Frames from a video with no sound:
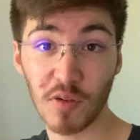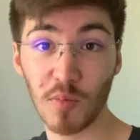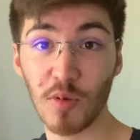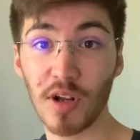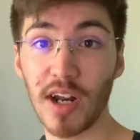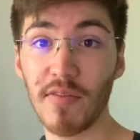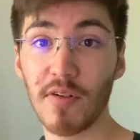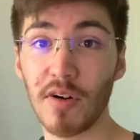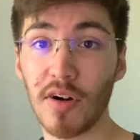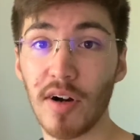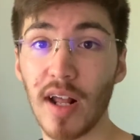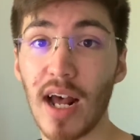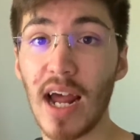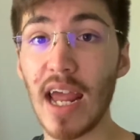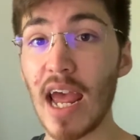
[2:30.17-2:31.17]
what I've heard.
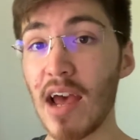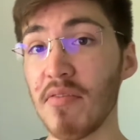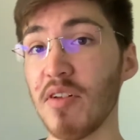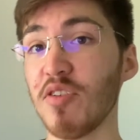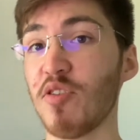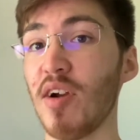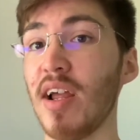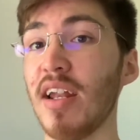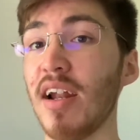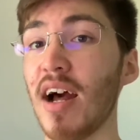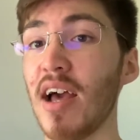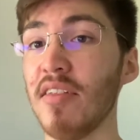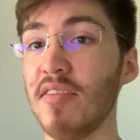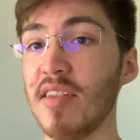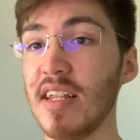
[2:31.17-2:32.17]
I haven't tried
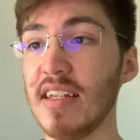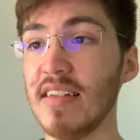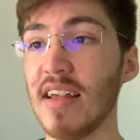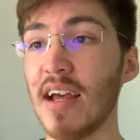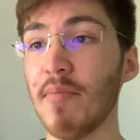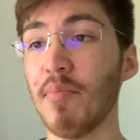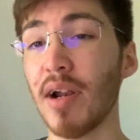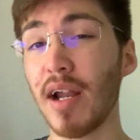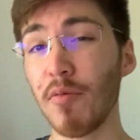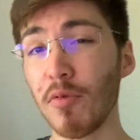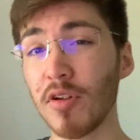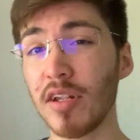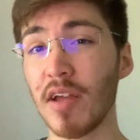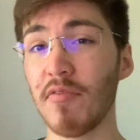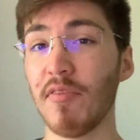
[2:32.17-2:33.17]
either of these yet, but I
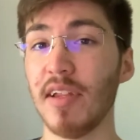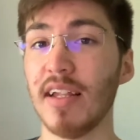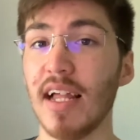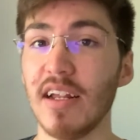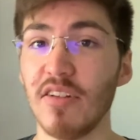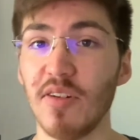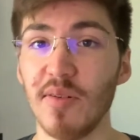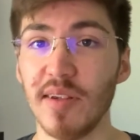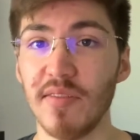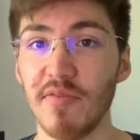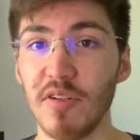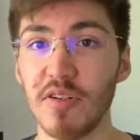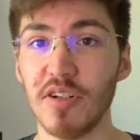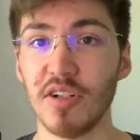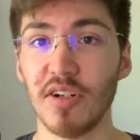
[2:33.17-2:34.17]
would definitely like to in the
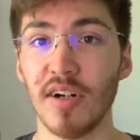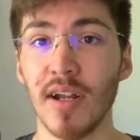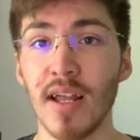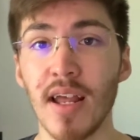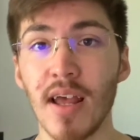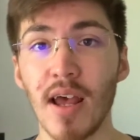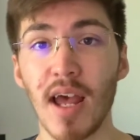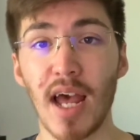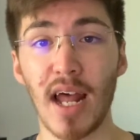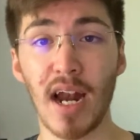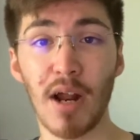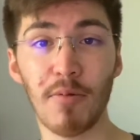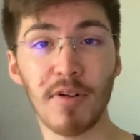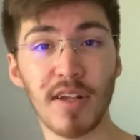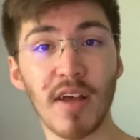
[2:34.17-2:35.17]
future. And I
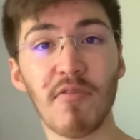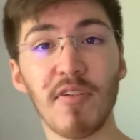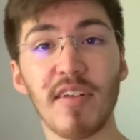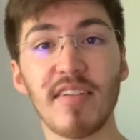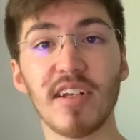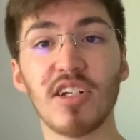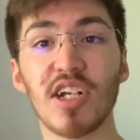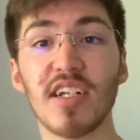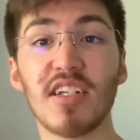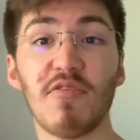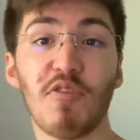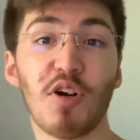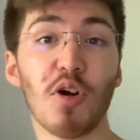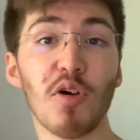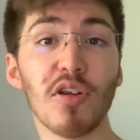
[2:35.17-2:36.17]
would definitely suggest, if
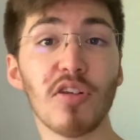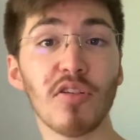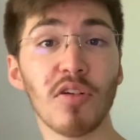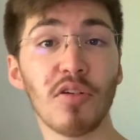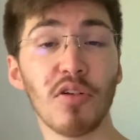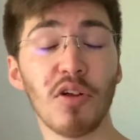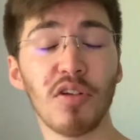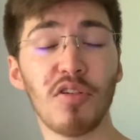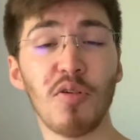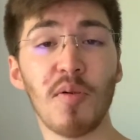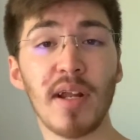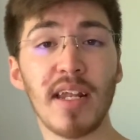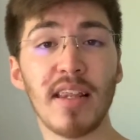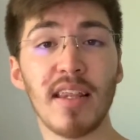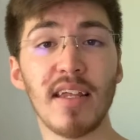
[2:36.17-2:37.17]
you're going to do
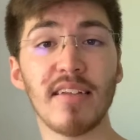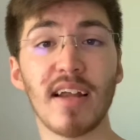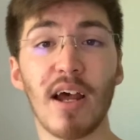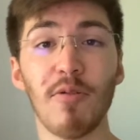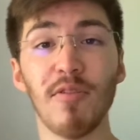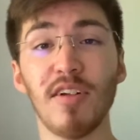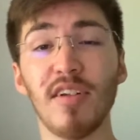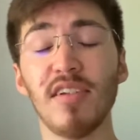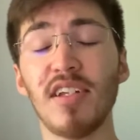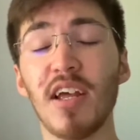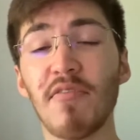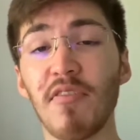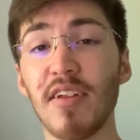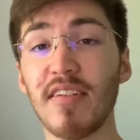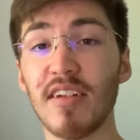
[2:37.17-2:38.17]
any of these, I would
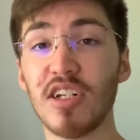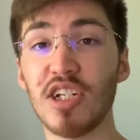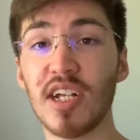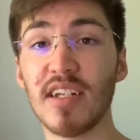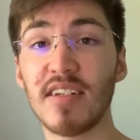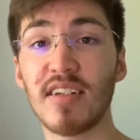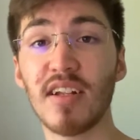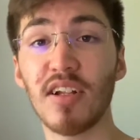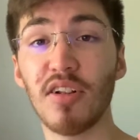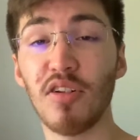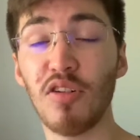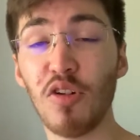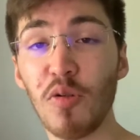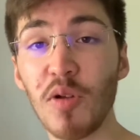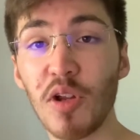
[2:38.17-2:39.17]
definitely
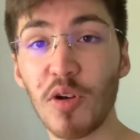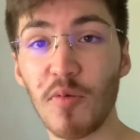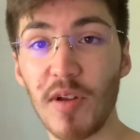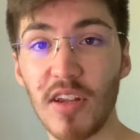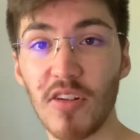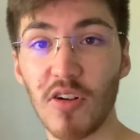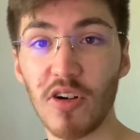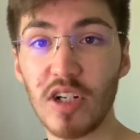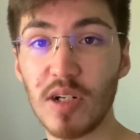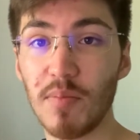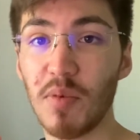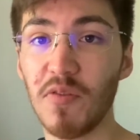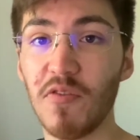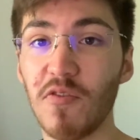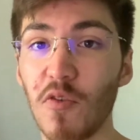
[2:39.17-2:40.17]
suggest doing your research
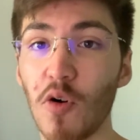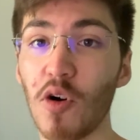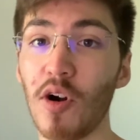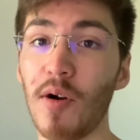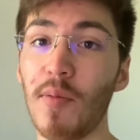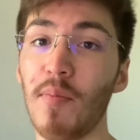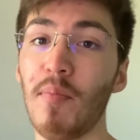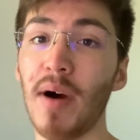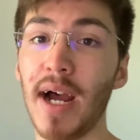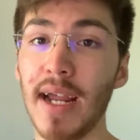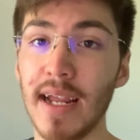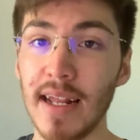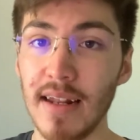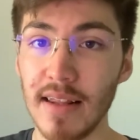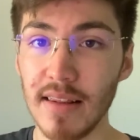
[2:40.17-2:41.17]
before buying
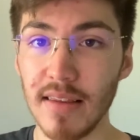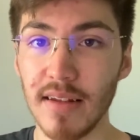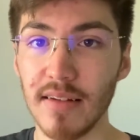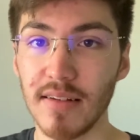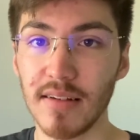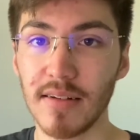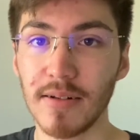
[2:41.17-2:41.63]
any of these.